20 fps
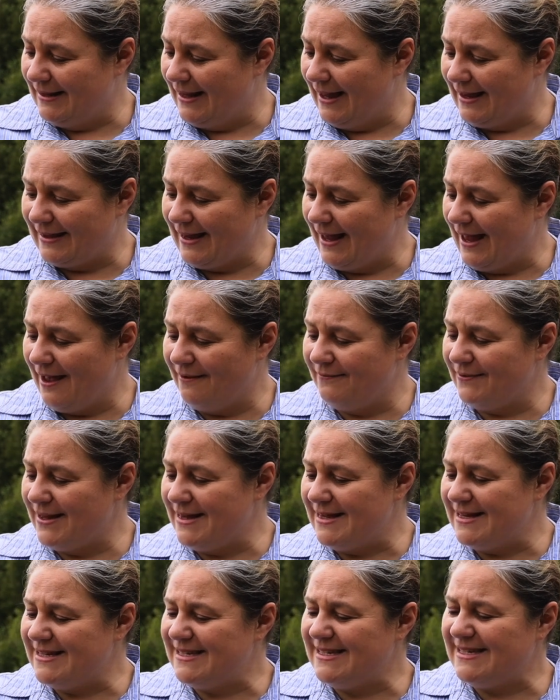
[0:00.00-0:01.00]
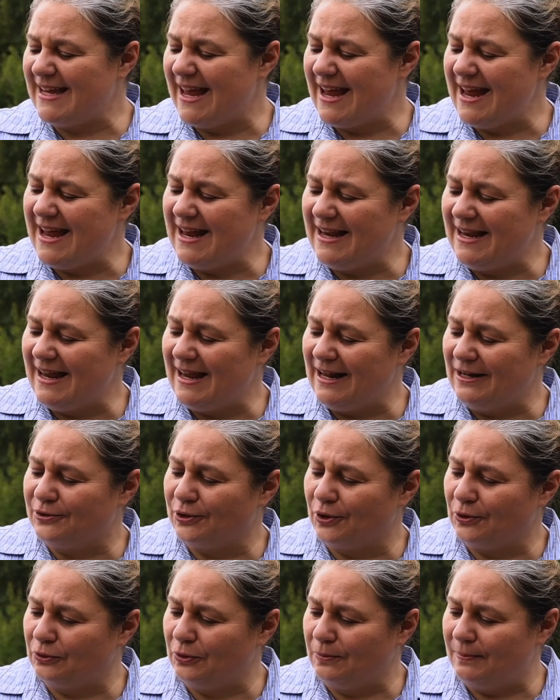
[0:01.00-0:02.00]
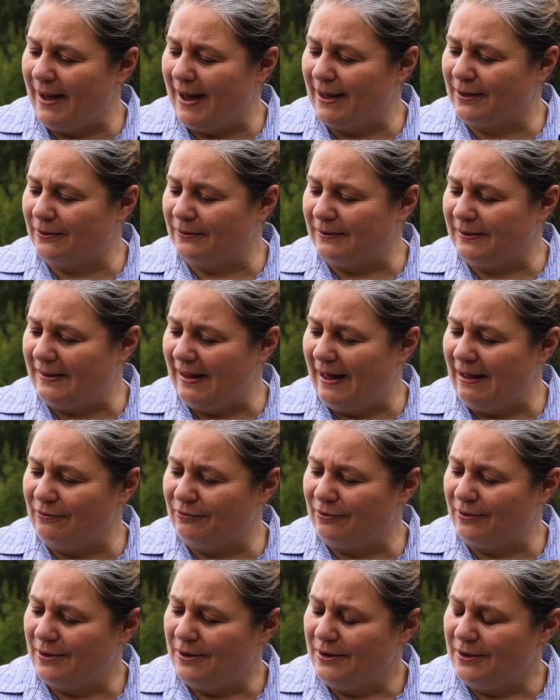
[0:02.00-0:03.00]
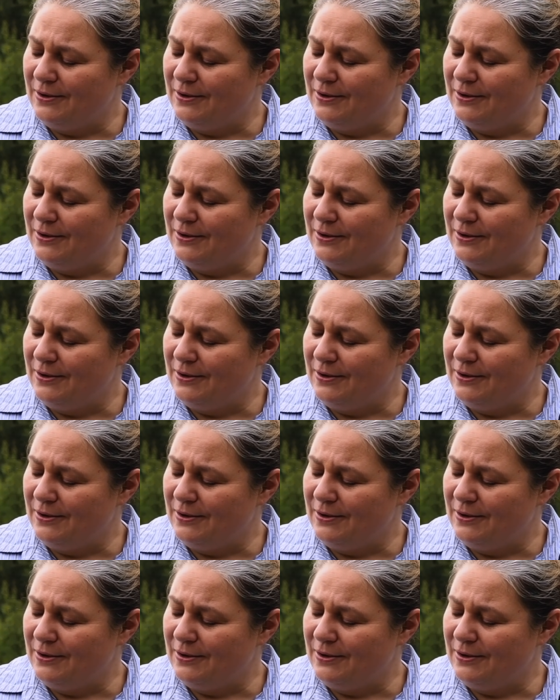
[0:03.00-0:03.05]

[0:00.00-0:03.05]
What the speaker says: like they have insane internal battery life.